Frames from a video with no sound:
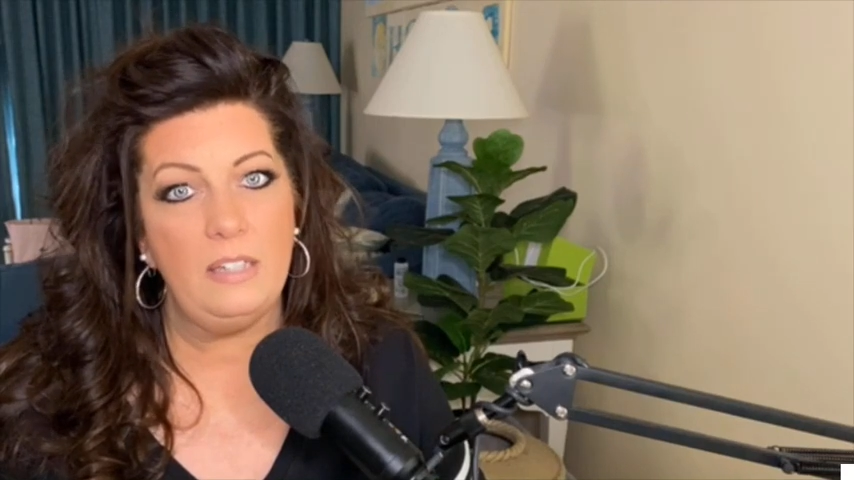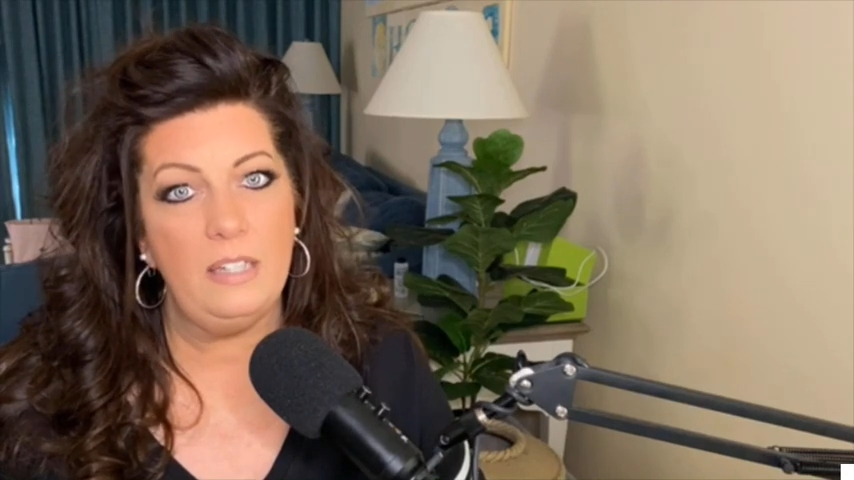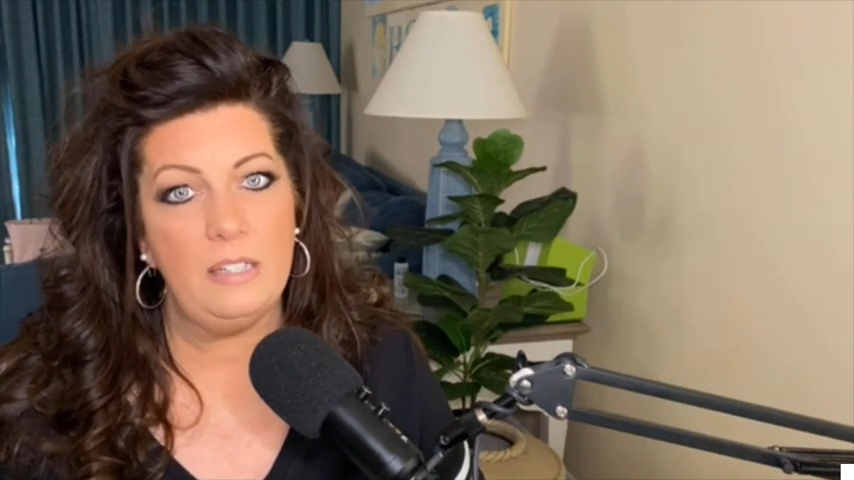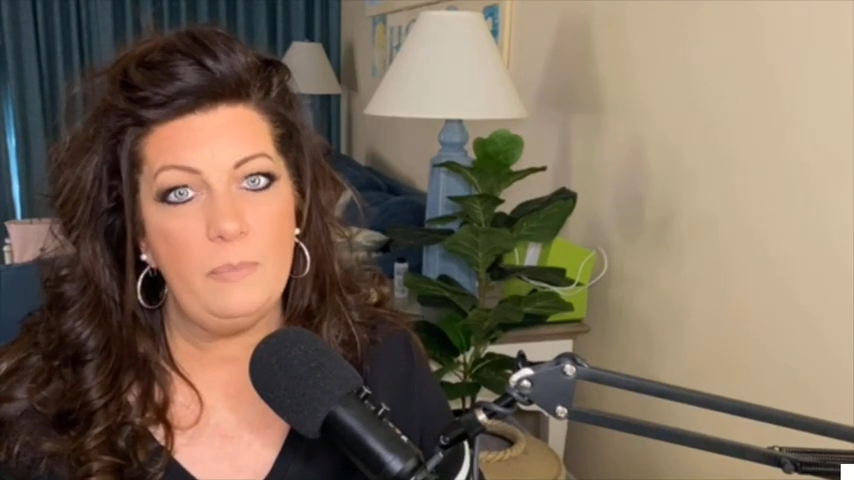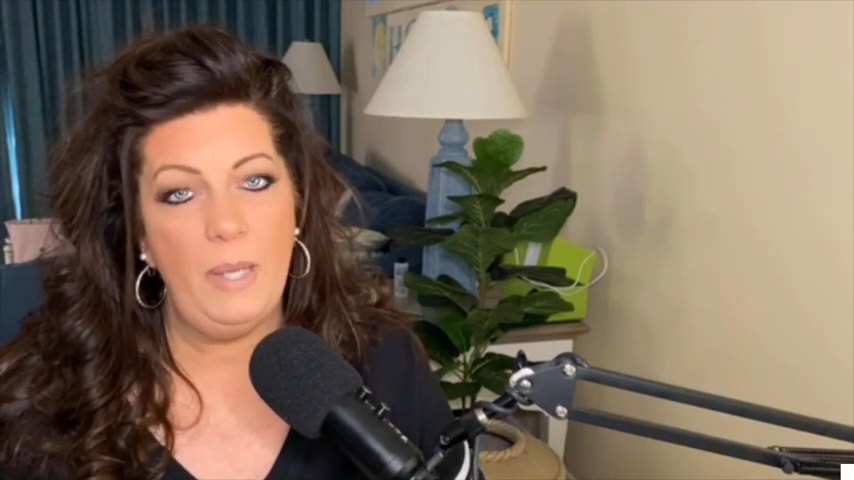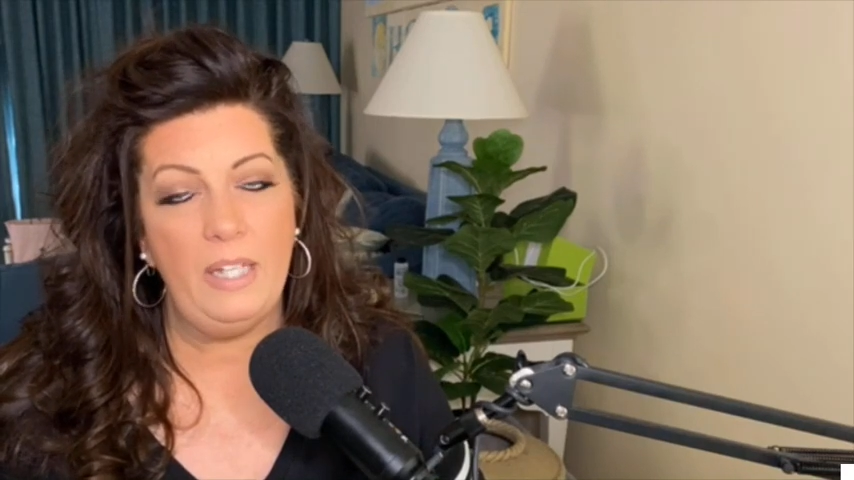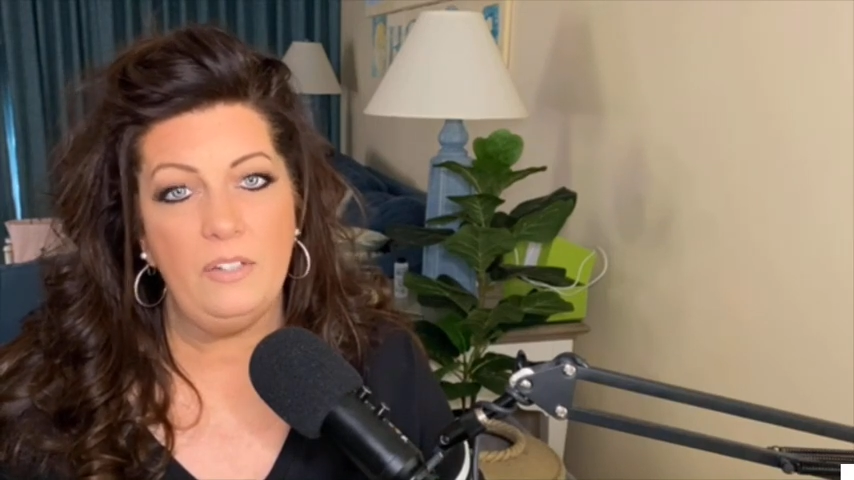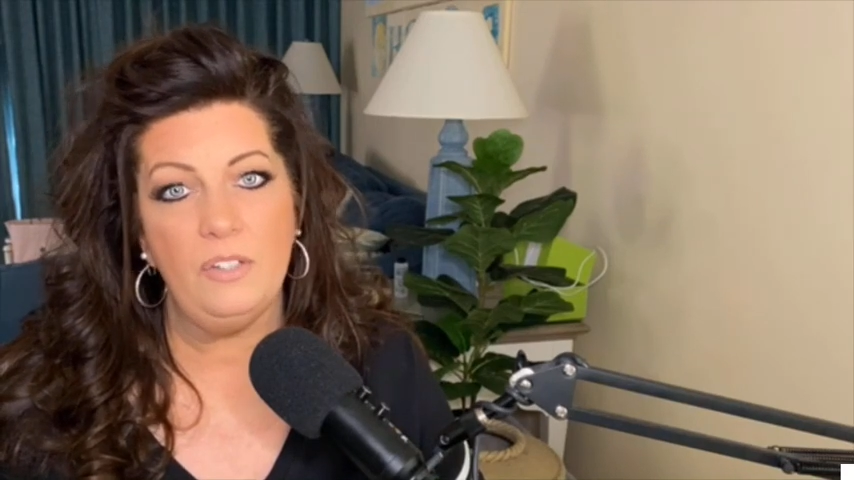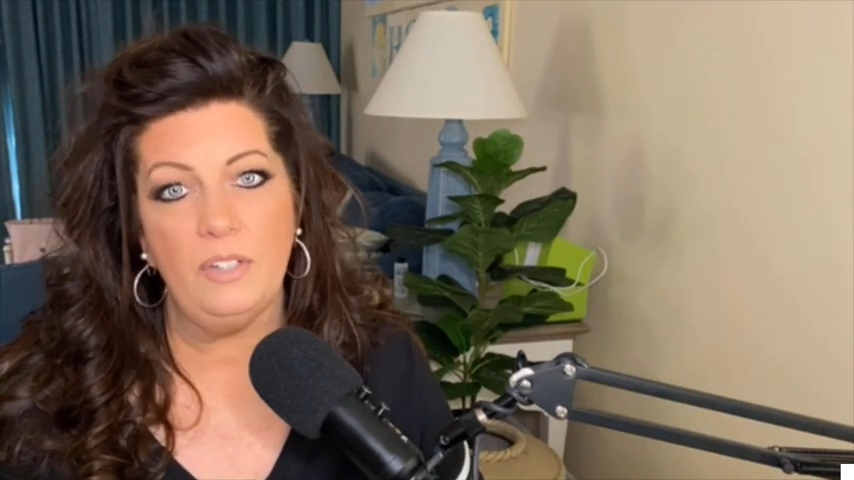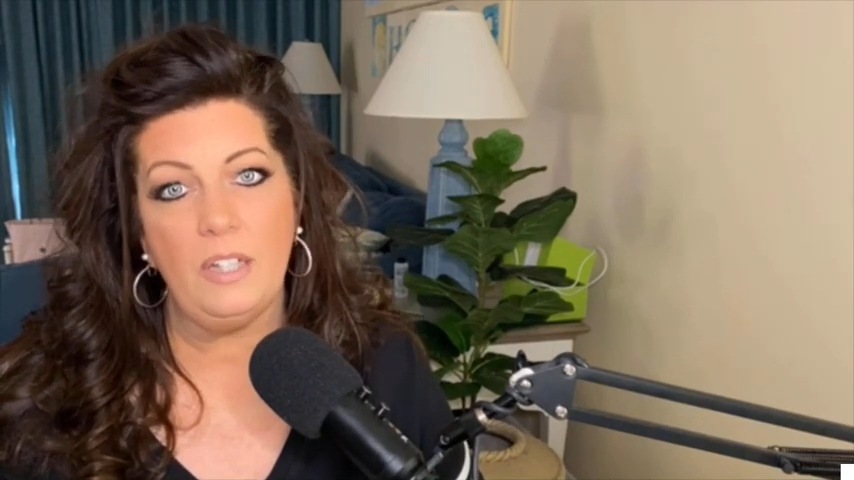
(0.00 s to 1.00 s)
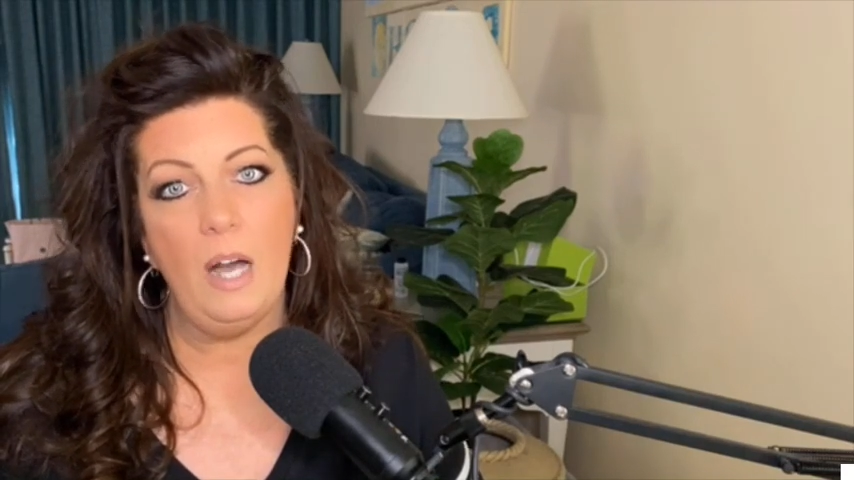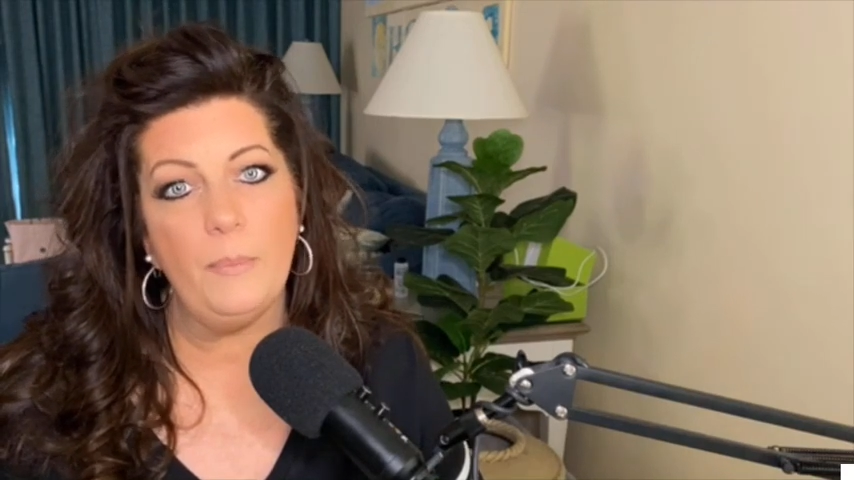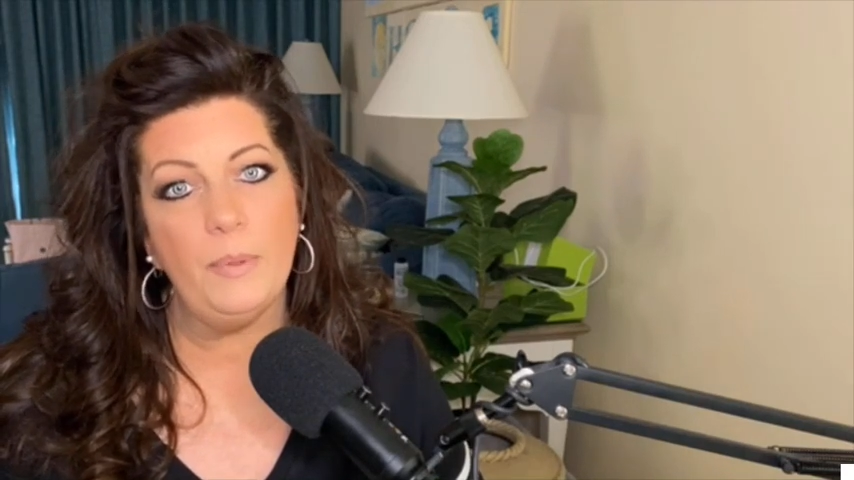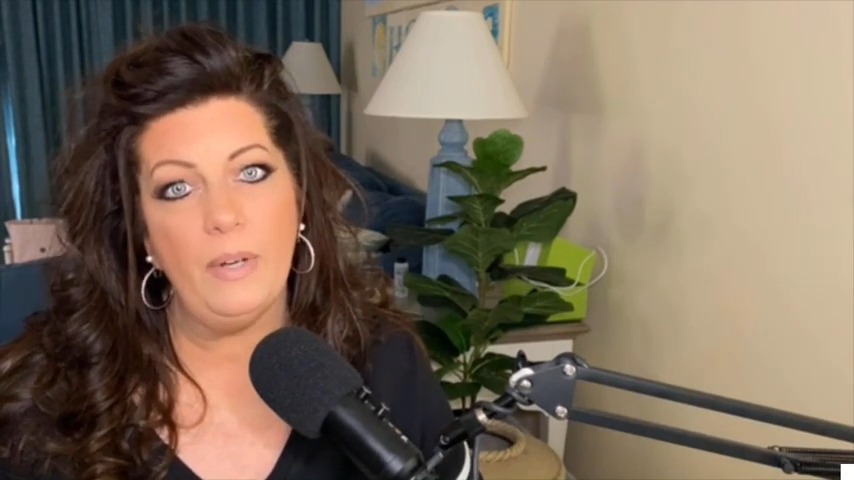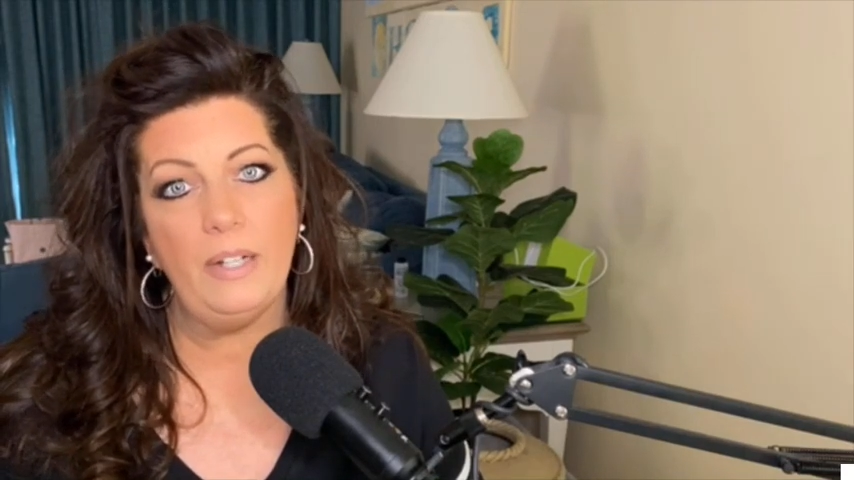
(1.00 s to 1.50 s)
gets paid to the
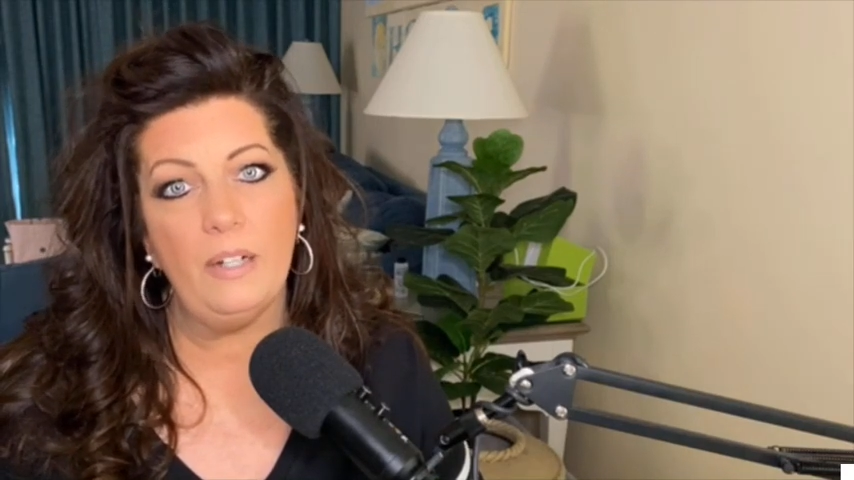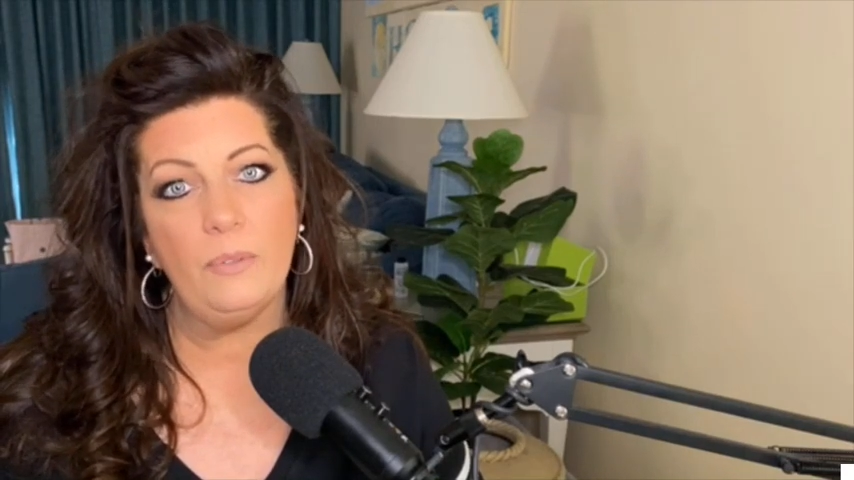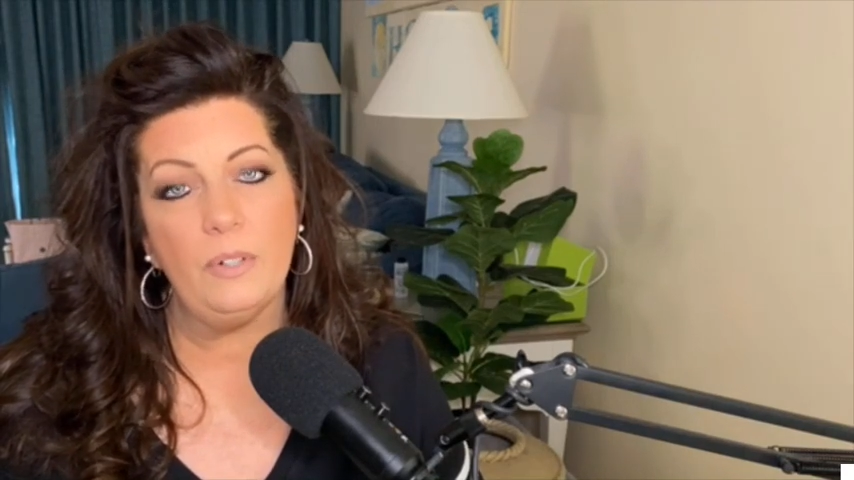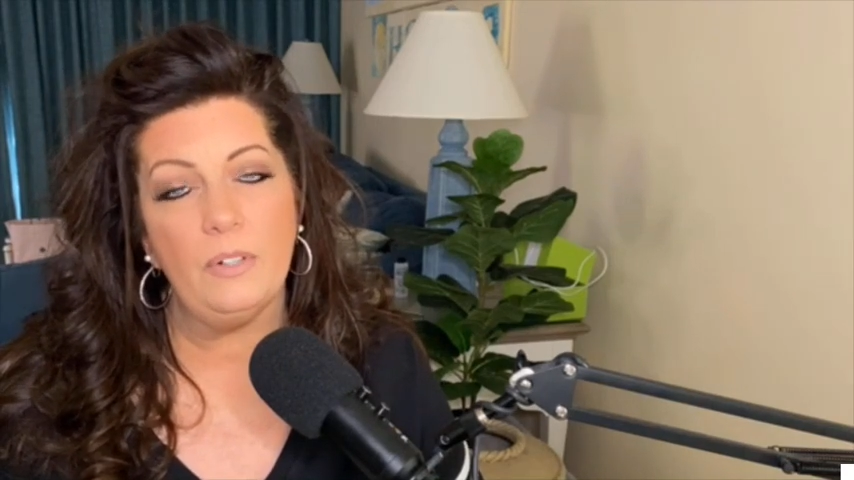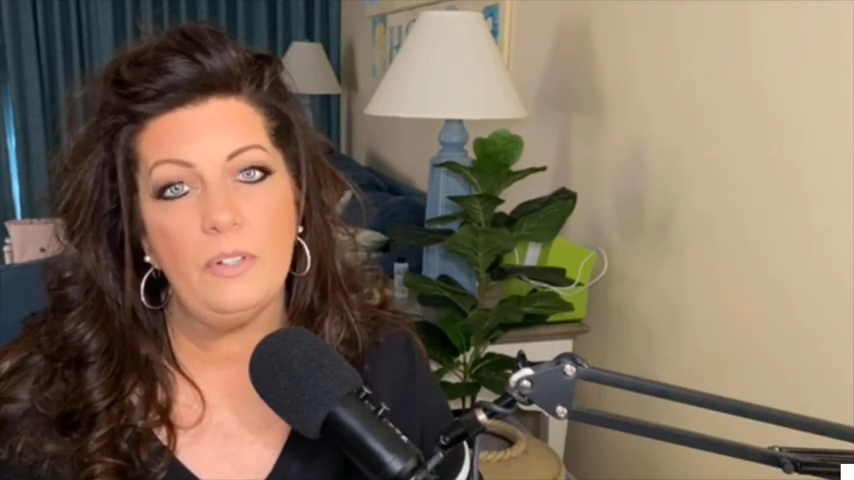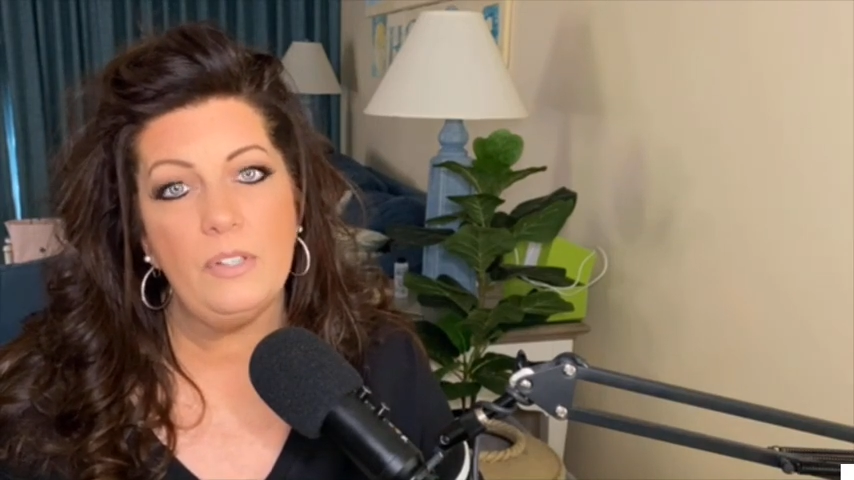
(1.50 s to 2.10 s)
copyright owner.